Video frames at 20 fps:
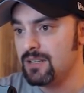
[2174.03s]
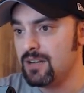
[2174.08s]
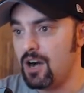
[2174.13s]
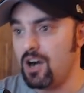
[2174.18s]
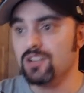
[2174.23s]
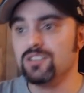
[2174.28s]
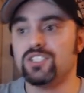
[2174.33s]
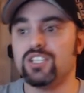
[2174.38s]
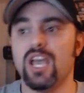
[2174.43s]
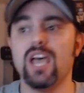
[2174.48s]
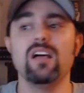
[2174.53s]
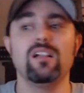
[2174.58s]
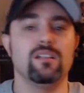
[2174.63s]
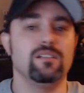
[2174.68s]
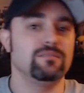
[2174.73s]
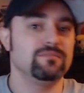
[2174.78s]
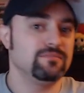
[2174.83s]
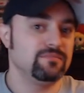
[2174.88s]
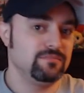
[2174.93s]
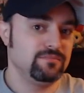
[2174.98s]
Until
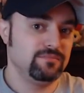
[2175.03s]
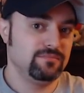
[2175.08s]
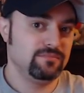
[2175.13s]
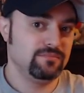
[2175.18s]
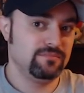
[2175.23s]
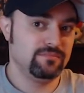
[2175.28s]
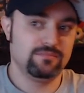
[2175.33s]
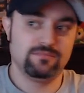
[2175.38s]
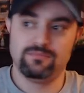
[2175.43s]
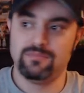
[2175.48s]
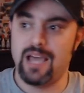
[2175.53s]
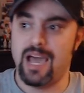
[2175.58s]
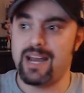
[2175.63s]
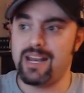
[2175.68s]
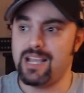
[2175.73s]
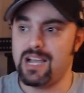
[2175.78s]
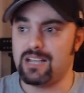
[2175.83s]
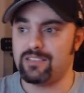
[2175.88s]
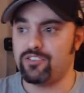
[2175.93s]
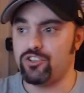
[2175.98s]
Natty
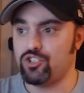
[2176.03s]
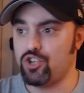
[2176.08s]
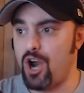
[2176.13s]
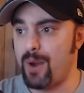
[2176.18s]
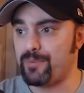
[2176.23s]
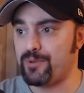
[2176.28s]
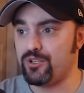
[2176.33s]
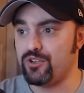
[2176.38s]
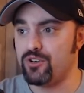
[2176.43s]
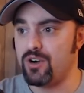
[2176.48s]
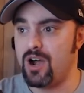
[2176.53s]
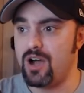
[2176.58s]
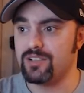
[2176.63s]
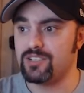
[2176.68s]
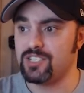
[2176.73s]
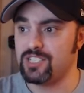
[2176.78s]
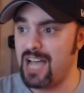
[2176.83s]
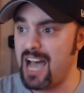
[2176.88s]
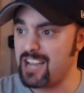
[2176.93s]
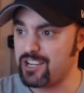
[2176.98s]
got the sharpshooter on
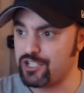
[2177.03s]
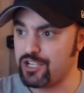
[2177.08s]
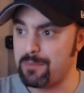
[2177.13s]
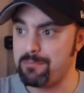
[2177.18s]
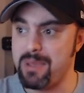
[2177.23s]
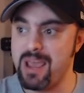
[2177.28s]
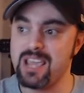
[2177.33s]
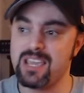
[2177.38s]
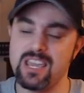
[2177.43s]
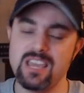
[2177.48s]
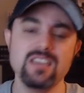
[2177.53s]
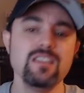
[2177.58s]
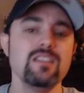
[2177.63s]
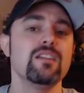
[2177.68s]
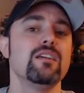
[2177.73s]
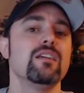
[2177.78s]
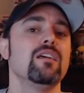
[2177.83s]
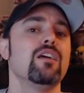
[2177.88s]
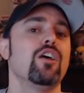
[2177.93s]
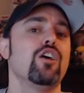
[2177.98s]
Sasha, making
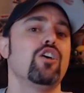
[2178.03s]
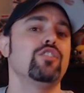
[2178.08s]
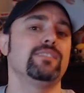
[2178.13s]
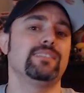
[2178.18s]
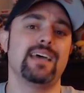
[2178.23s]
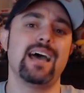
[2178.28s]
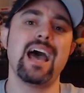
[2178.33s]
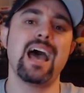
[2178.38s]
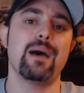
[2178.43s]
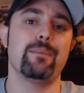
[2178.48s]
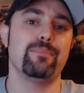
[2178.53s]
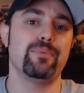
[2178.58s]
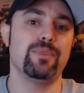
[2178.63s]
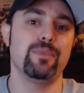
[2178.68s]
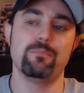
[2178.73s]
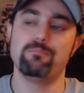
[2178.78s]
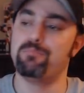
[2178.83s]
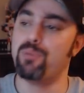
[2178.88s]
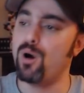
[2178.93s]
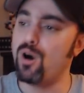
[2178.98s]
her tap. The
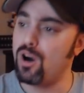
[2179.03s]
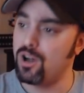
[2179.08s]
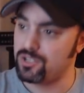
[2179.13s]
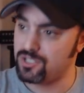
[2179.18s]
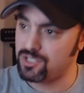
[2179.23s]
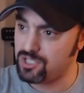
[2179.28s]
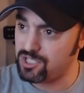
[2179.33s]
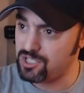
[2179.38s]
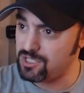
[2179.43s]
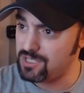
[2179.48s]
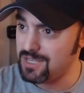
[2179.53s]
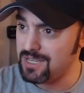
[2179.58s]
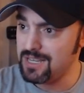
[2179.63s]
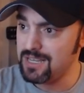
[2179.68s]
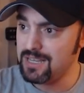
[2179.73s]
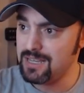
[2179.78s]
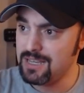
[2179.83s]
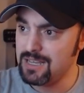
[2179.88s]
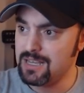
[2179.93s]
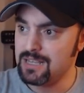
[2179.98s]
boss
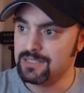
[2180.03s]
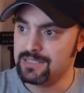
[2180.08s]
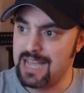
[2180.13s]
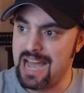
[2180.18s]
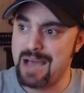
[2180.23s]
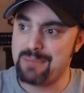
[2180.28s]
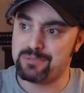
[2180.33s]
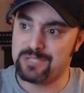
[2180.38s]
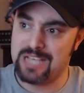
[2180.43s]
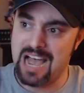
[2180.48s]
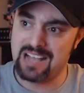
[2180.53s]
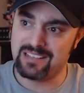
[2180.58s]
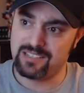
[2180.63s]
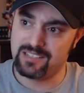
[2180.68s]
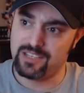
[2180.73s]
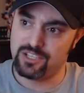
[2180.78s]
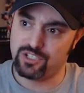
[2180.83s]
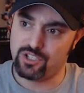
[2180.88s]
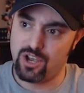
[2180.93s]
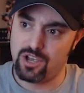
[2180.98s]
taps out to
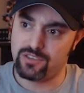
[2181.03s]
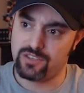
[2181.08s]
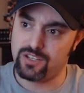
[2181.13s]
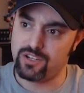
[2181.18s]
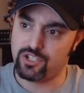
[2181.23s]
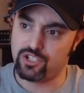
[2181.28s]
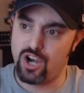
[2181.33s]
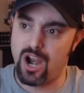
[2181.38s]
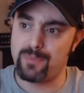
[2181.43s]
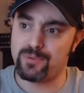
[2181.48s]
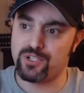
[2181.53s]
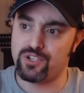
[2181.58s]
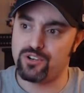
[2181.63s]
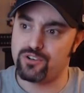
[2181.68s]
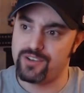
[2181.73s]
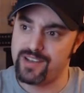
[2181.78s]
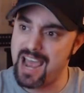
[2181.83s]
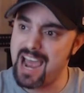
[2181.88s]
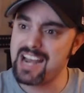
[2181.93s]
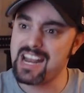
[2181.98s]
the to the sharpshooter.
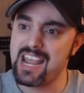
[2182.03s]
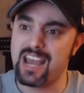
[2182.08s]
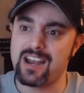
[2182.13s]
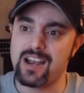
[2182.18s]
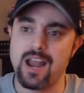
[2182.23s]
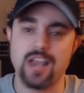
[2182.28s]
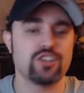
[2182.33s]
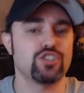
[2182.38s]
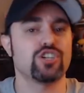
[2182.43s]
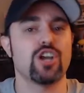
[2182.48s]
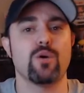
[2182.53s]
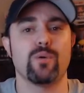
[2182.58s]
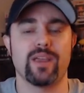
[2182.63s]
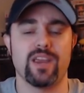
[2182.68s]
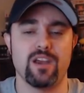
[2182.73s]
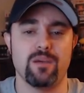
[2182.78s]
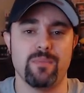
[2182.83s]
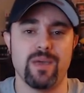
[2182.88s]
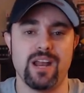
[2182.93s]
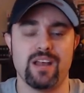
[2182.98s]
Natty had a nice showing
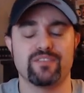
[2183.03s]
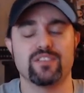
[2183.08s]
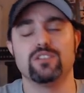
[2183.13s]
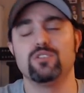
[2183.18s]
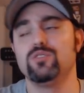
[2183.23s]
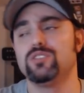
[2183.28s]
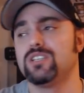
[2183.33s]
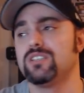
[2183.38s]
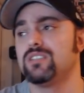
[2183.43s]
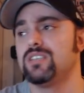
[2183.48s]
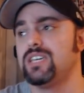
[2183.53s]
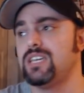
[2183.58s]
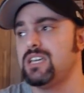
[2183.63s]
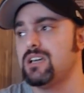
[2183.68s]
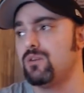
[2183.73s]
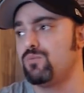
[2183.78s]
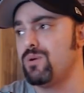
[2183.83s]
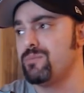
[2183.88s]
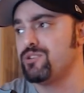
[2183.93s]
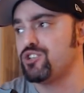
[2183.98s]
here, man. After losing the
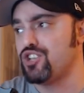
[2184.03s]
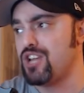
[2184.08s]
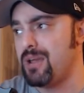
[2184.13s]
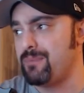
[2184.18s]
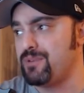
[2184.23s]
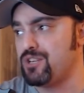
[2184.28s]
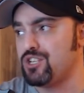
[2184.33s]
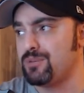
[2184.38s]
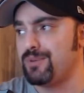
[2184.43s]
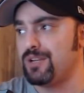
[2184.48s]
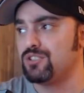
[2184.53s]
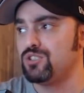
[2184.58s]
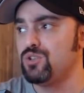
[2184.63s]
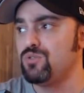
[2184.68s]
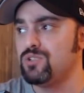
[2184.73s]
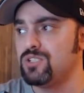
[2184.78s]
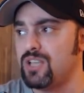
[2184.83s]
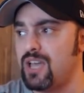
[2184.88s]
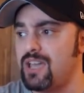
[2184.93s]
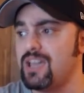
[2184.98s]
uh, women's championship on
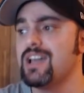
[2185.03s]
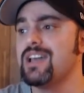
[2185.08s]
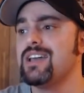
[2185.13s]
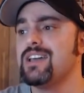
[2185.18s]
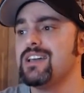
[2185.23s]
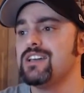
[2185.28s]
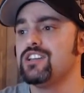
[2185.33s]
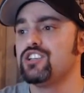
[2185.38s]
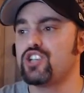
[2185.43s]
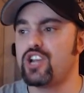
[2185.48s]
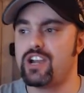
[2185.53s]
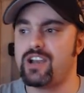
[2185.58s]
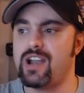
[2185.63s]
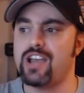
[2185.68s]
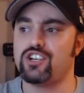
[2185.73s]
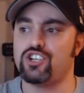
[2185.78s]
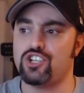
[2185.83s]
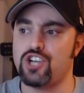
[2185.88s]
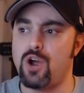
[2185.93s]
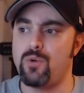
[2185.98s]
Tuesday, she had a
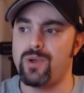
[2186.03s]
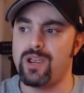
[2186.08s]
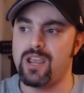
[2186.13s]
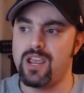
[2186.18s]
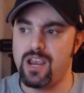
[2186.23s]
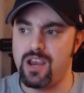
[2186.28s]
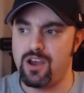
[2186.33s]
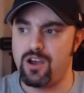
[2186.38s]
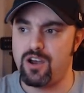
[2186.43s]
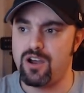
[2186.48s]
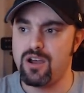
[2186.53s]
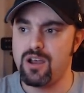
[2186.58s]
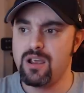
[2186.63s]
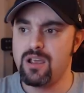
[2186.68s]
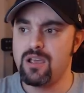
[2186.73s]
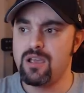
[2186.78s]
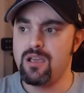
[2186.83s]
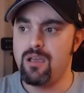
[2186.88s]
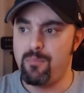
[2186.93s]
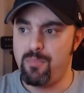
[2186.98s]
nice showing here,
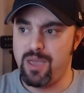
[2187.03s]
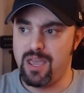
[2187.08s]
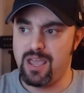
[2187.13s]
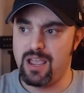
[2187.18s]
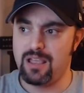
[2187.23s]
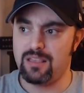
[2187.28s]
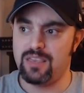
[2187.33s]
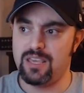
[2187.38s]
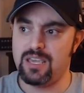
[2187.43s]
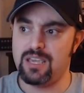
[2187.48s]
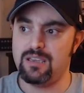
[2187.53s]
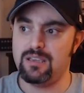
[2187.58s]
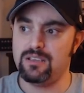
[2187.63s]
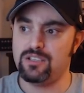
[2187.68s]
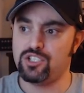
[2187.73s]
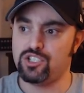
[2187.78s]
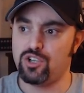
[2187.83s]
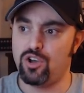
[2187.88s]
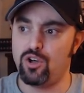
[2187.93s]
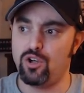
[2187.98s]
being the
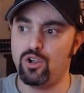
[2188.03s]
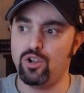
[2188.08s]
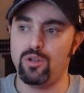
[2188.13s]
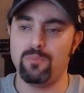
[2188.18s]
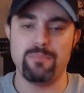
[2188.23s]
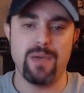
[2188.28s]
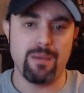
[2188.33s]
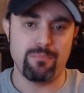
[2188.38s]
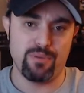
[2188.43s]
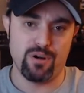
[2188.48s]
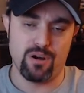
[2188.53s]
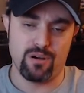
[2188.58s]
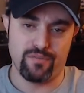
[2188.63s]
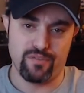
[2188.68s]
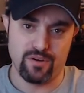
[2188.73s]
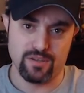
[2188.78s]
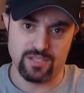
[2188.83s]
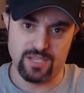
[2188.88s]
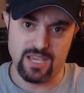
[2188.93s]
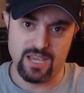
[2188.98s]
sole member of
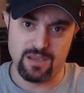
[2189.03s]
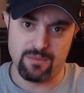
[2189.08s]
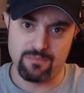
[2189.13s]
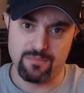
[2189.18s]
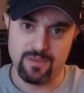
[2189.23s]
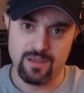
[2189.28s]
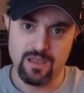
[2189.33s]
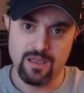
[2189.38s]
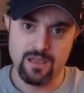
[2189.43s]
her team